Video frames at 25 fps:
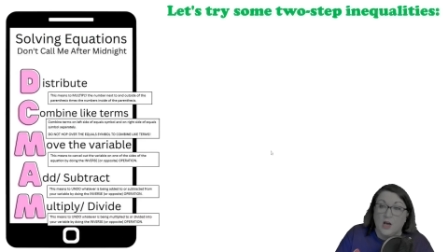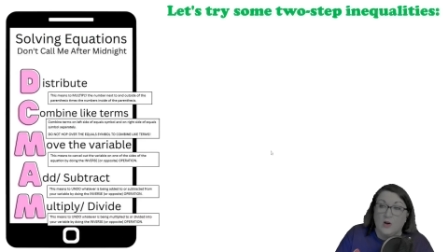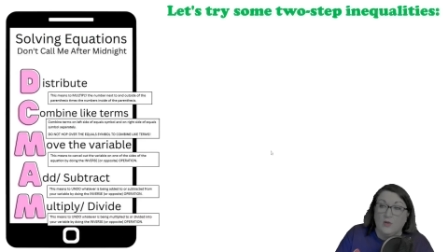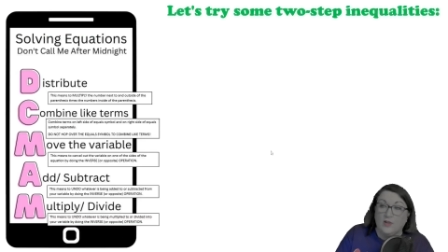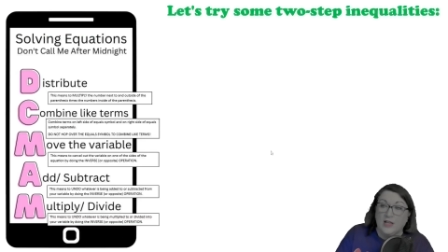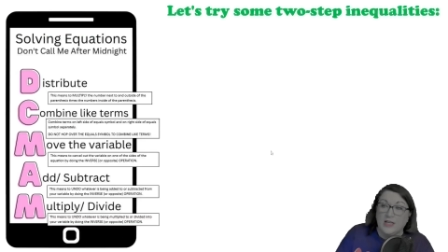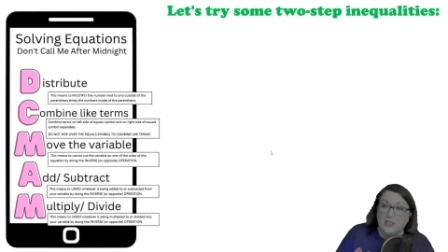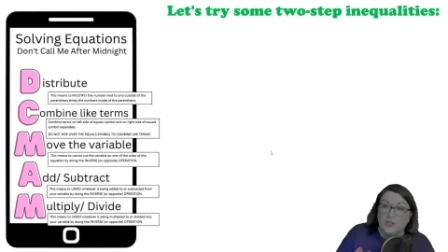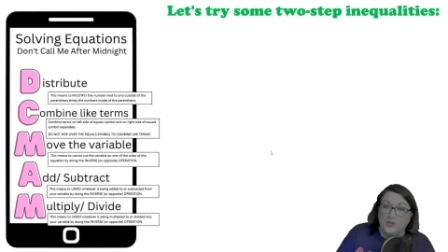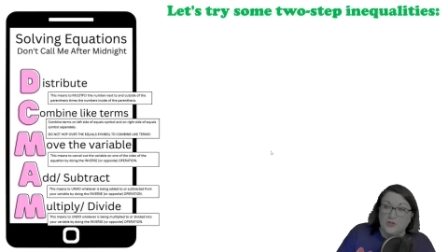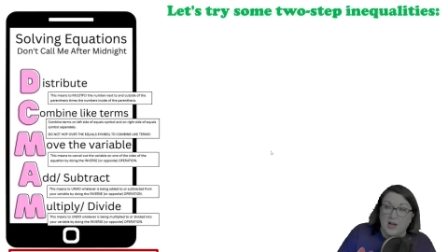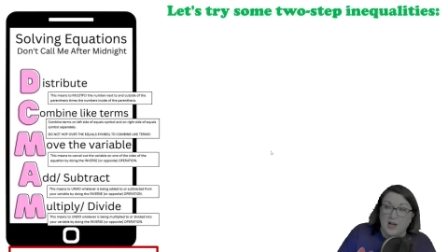
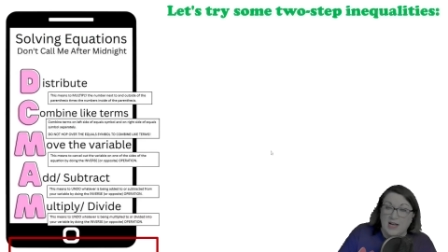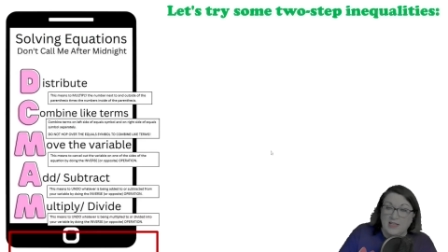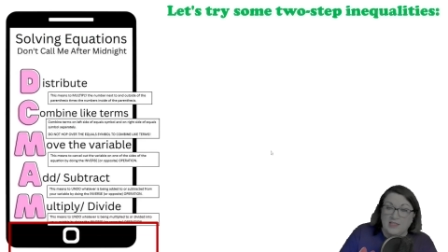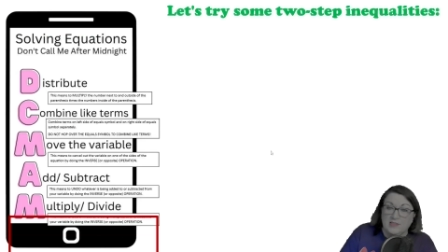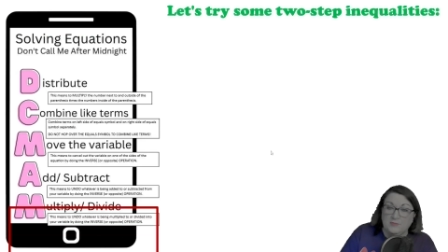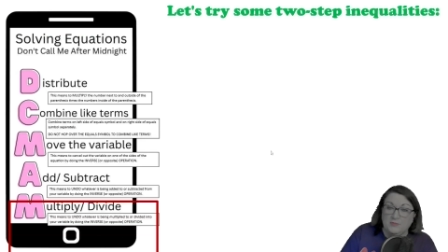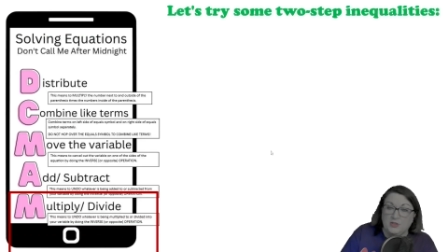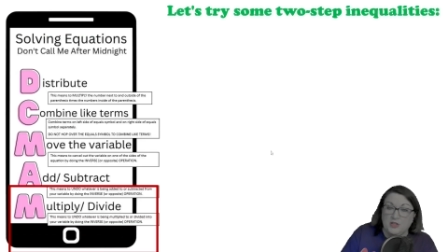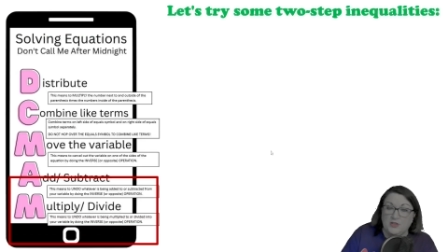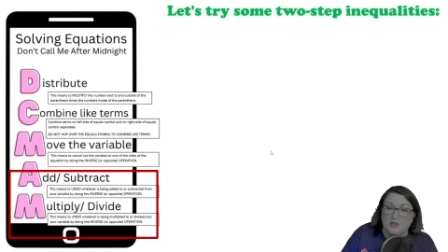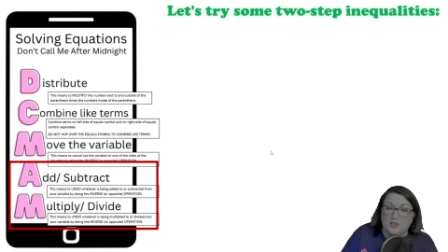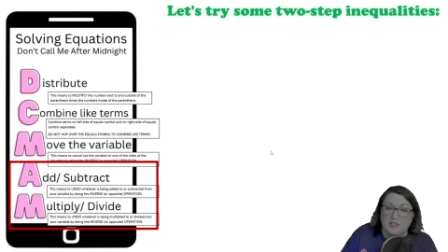let's try
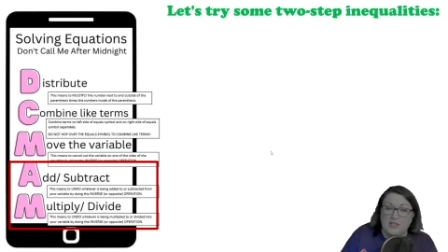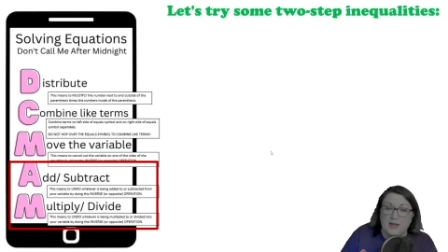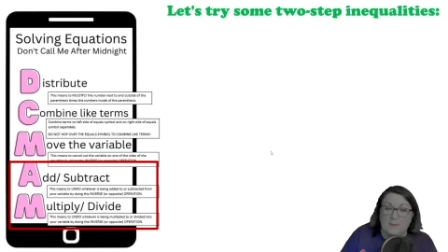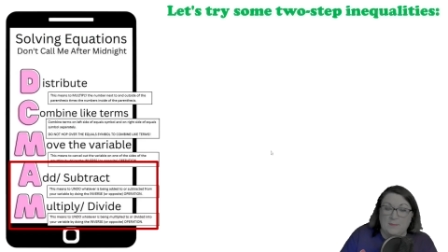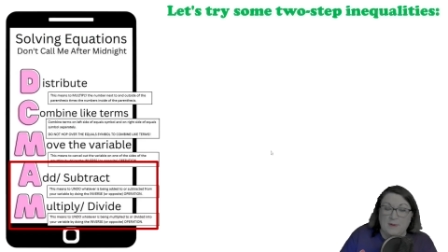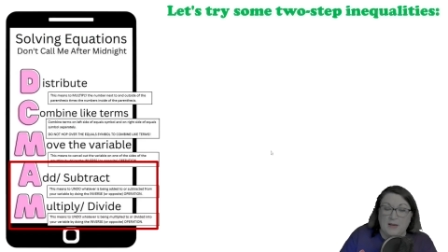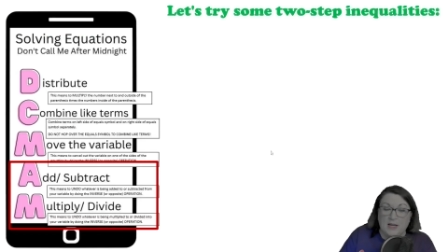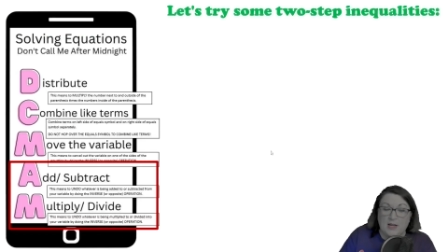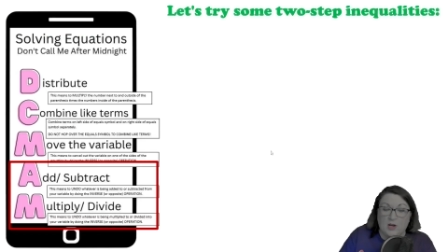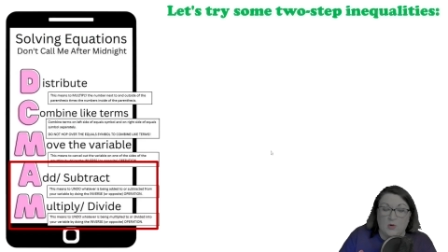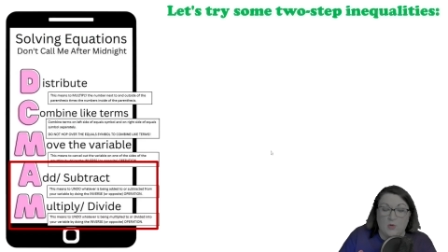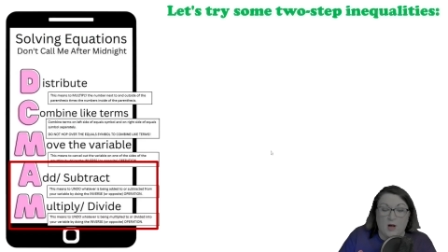some
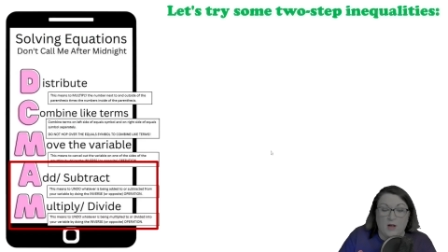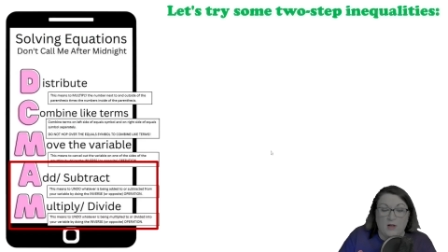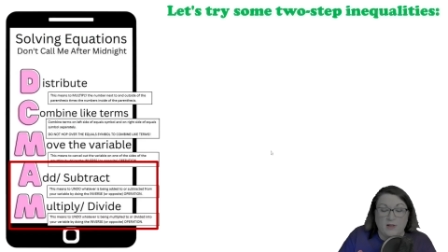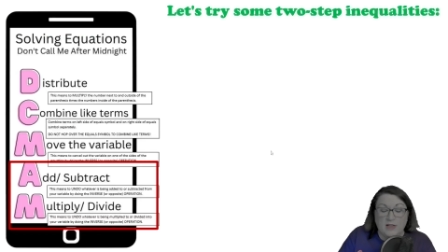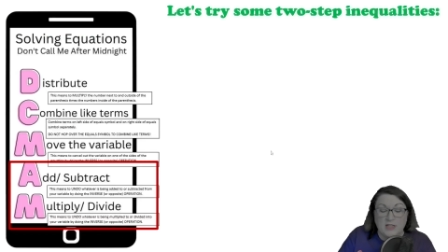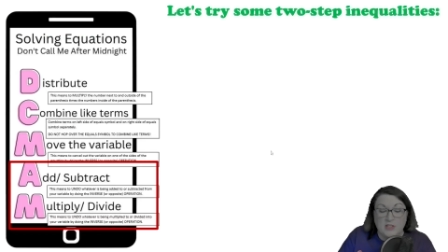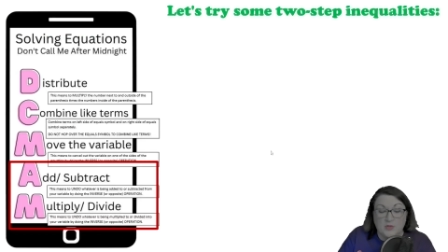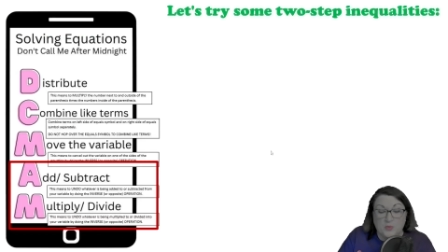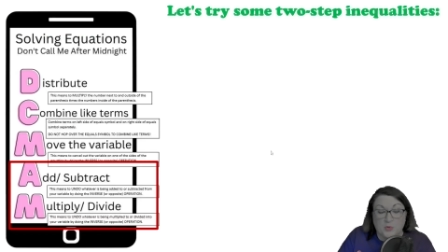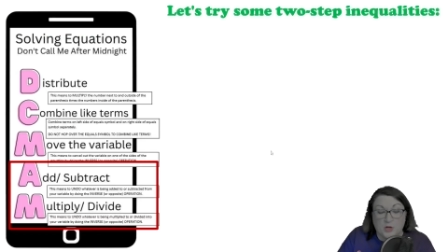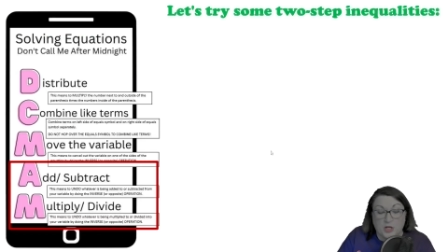two-step inequalities.